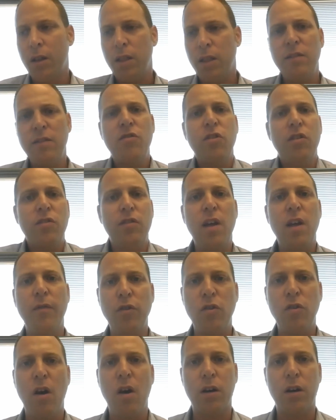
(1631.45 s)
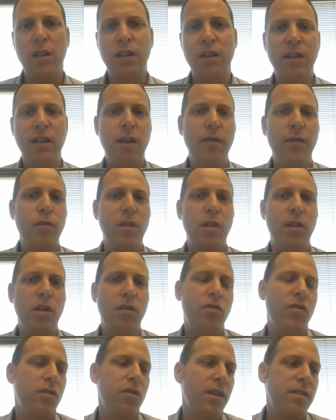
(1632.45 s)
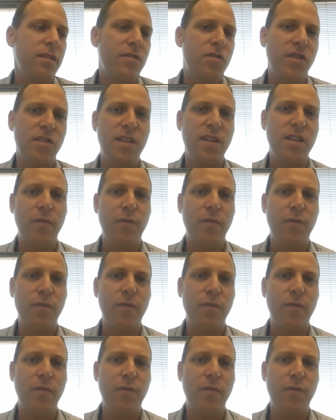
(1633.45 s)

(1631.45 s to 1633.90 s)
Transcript: Let's just have a talk. Let's just